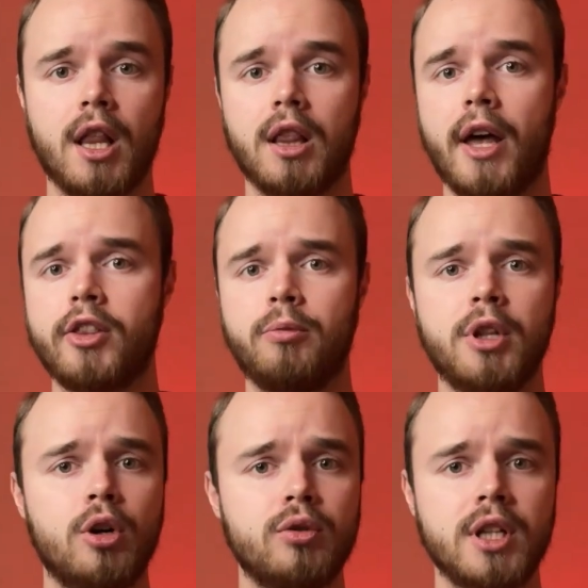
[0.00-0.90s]
length
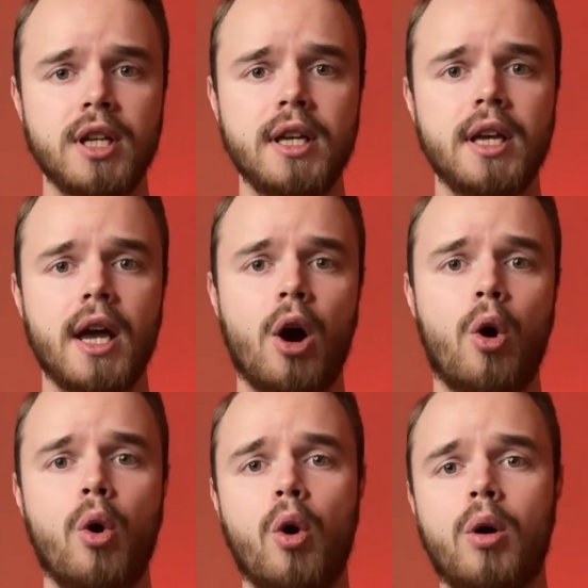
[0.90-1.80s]
below the knee
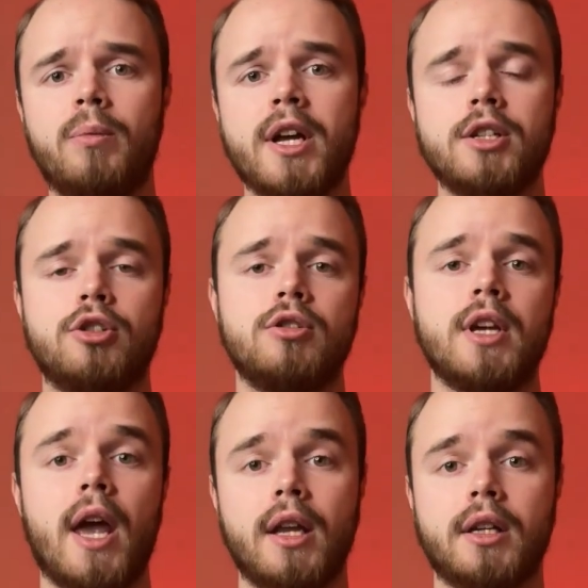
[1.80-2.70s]
or better to
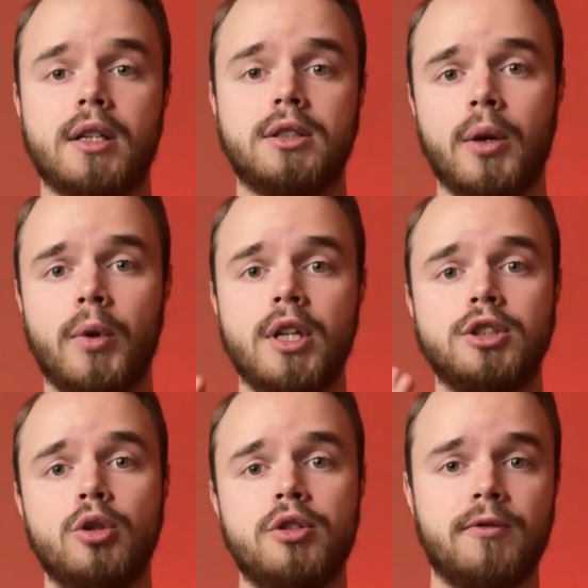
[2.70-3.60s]
the ankle with a
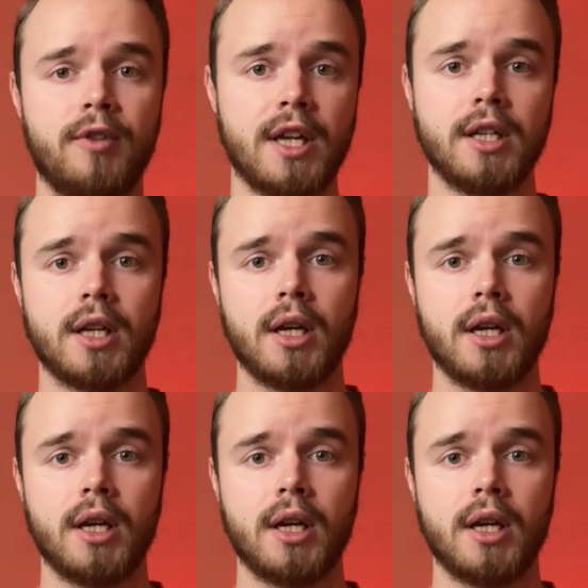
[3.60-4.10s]
loose feed.